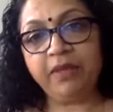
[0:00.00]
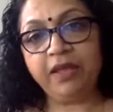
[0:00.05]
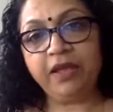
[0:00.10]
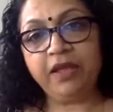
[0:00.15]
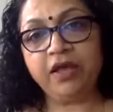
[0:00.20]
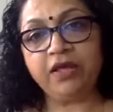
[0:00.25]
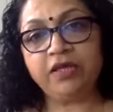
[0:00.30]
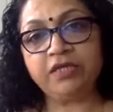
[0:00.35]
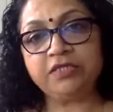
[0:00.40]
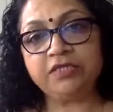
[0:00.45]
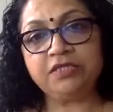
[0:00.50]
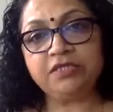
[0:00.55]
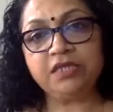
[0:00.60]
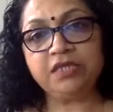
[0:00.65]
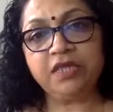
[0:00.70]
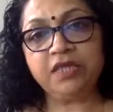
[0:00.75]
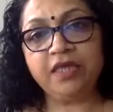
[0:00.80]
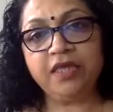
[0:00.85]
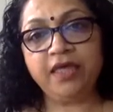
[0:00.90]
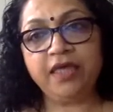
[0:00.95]
because
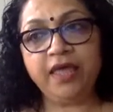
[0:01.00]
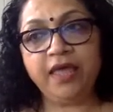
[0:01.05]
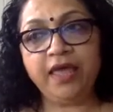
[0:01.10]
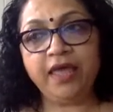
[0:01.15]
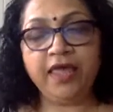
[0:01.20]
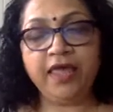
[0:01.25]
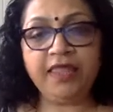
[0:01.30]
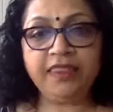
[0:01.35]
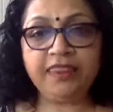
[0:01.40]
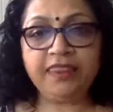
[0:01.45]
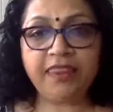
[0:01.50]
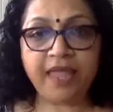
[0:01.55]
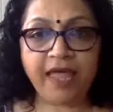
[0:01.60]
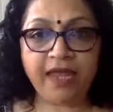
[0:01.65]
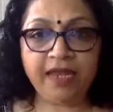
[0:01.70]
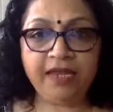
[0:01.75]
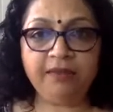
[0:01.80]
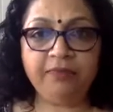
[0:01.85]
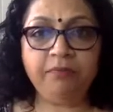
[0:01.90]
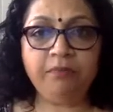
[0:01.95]
in
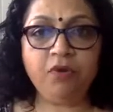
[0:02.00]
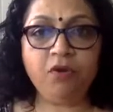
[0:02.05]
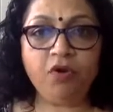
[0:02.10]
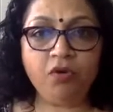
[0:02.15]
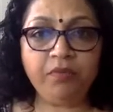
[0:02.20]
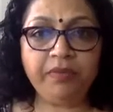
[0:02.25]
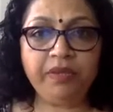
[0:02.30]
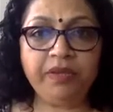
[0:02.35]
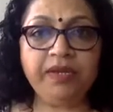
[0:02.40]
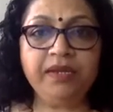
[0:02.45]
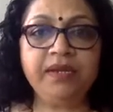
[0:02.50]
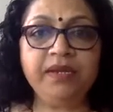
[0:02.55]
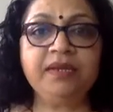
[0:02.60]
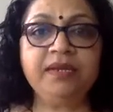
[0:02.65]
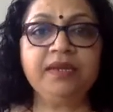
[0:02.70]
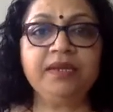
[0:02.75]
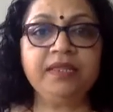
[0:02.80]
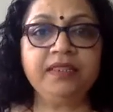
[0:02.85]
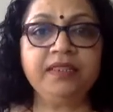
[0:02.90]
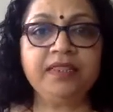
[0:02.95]
that moment,
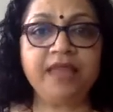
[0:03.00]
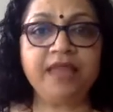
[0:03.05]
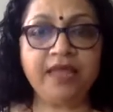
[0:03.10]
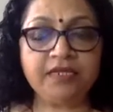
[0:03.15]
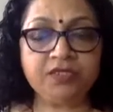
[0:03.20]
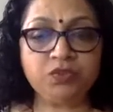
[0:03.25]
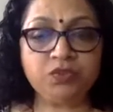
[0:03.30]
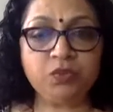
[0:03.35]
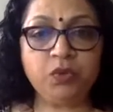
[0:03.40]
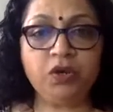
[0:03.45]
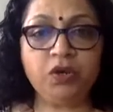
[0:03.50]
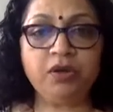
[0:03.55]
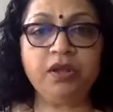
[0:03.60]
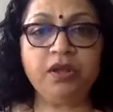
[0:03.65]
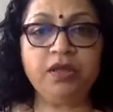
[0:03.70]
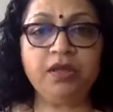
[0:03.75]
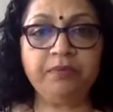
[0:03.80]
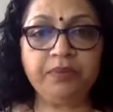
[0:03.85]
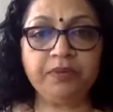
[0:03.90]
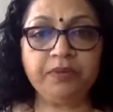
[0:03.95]
that's what
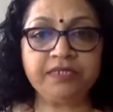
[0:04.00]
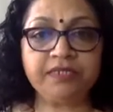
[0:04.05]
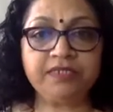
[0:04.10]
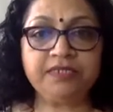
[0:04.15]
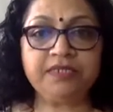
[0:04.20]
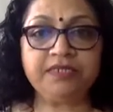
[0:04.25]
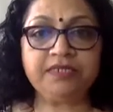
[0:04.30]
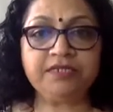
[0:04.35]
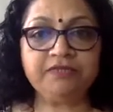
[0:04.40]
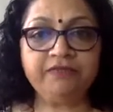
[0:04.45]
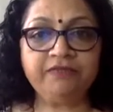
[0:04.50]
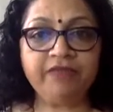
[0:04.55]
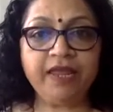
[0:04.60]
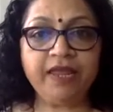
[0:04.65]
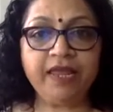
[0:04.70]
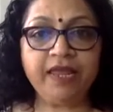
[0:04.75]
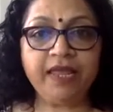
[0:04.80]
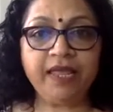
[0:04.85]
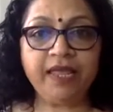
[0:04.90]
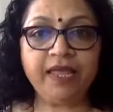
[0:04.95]
a person is
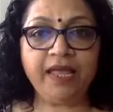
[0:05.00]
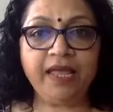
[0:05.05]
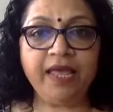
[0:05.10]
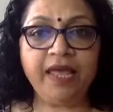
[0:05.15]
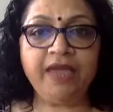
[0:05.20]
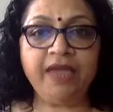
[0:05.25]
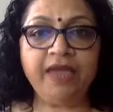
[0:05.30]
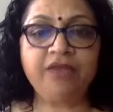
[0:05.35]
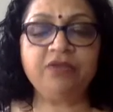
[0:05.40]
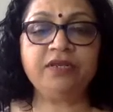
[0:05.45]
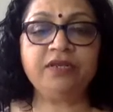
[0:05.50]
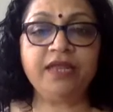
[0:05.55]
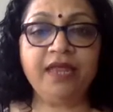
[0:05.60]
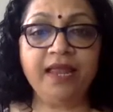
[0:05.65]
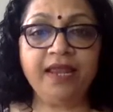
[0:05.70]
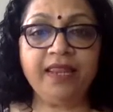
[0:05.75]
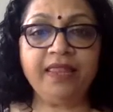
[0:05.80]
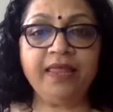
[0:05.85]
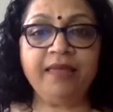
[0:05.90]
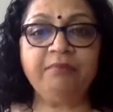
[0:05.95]
feeling. And to
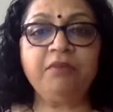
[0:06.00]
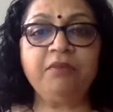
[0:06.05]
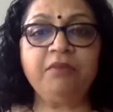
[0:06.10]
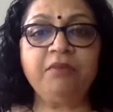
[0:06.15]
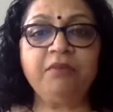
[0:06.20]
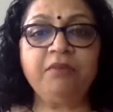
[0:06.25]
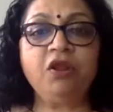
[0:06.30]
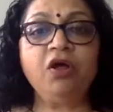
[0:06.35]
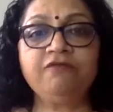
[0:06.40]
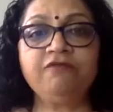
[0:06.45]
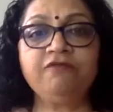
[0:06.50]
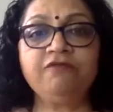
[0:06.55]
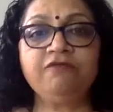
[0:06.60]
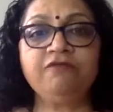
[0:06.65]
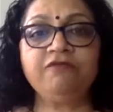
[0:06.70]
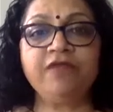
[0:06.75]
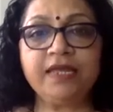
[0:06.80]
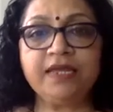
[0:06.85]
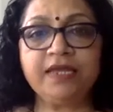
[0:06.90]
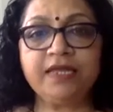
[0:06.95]
tell them not to
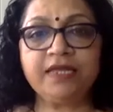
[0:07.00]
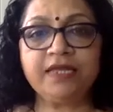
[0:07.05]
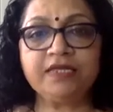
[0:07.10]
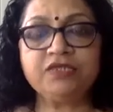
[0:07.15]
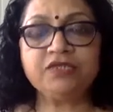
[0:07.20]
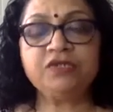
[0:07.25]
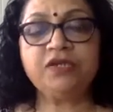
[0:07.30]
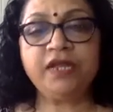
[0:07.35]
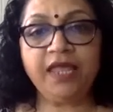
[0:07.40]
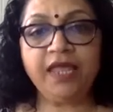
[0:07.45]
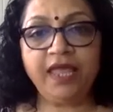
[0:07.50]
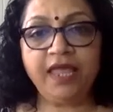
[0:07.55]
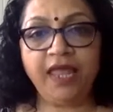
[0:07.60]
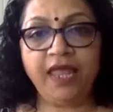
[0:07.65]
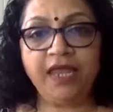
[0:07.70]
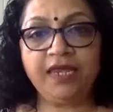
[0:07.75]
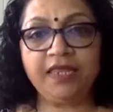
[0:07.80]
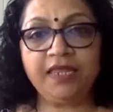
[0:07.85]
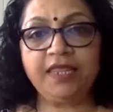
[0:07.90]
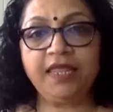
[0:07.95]
feel it is to
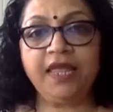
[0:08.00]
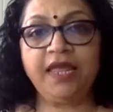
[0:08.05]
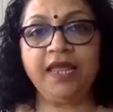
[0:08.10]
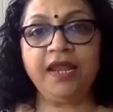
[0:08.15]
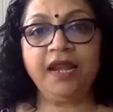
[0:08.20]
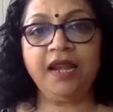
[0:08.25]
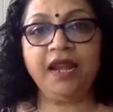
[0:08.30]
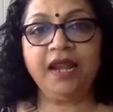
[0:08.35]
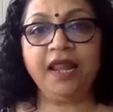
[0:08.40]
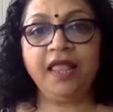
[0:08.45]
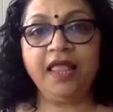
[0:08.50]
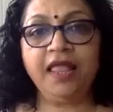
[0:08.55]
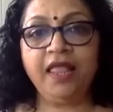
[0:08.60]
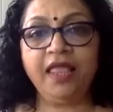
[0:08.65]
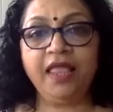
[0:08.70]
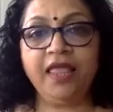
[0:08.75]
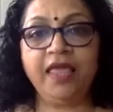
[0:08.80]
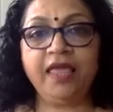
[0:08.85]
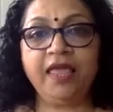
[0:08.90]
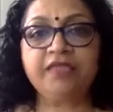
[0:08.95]
negate their
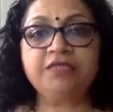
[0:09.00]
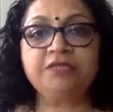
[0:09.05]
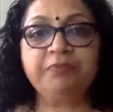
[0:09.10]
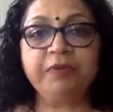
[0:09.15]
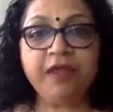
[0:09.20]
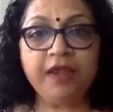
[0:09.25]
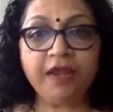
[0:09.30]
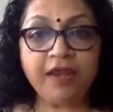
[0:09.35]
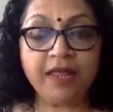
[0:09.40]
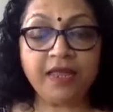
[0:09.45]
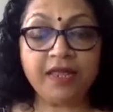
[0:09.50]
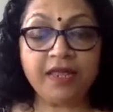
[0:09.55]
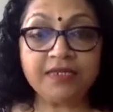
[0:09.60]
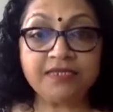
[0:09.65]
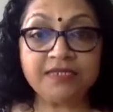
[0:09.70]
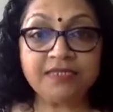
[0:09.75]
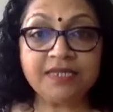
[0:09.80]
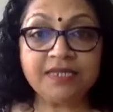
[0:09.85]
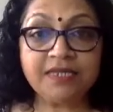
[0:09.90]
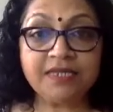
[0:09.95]

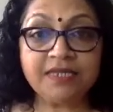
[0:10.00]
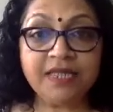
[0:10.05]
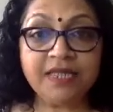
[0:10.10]
experience.